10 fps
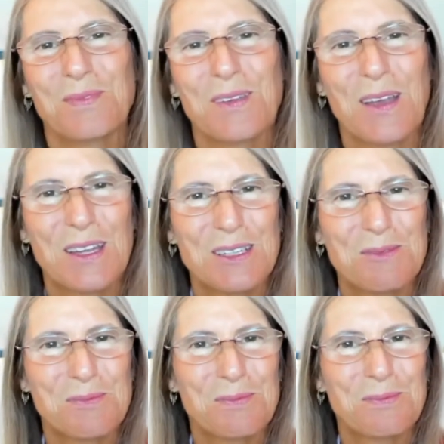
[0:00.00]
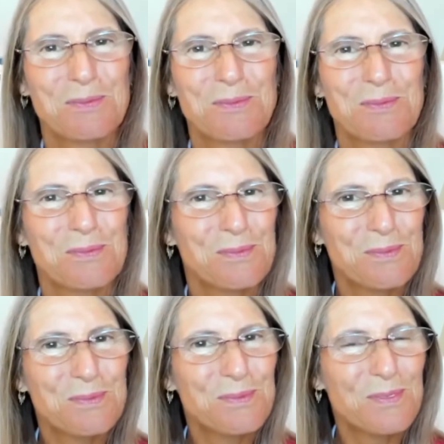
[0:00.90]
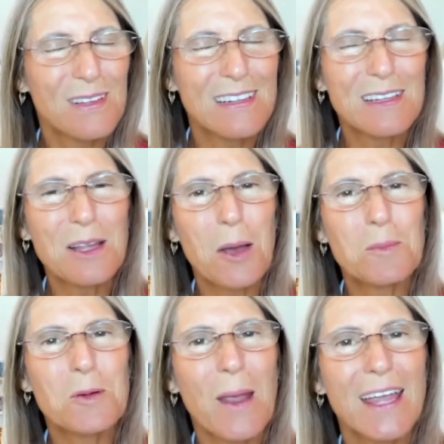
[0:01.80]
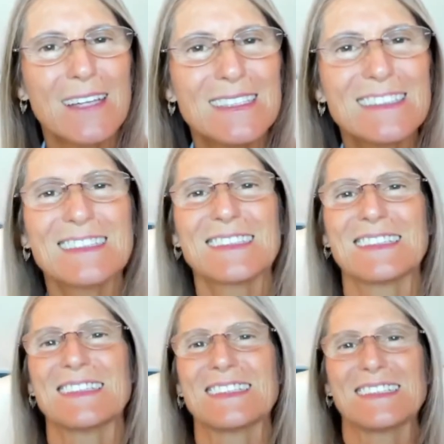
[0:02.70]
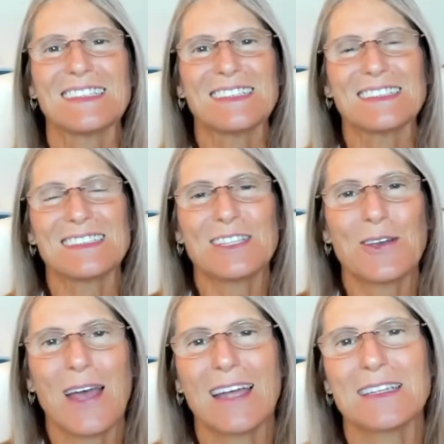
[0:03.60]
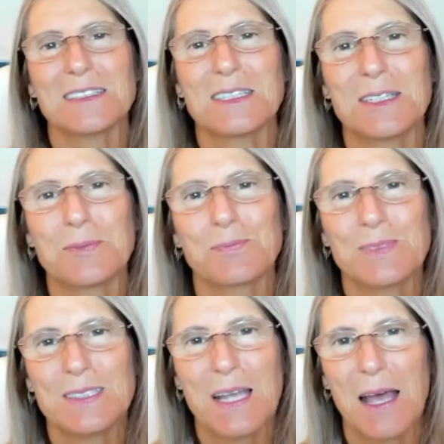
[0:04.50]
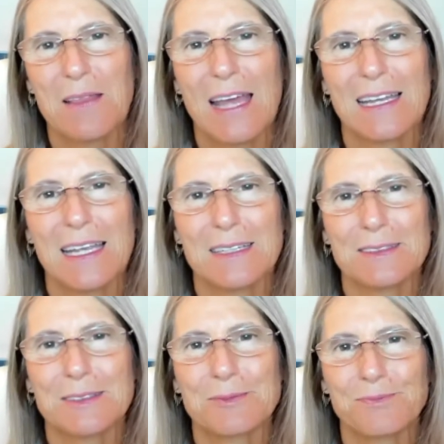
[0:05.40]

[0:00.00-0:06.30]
Good. A little upgrade to your energy. See how that is.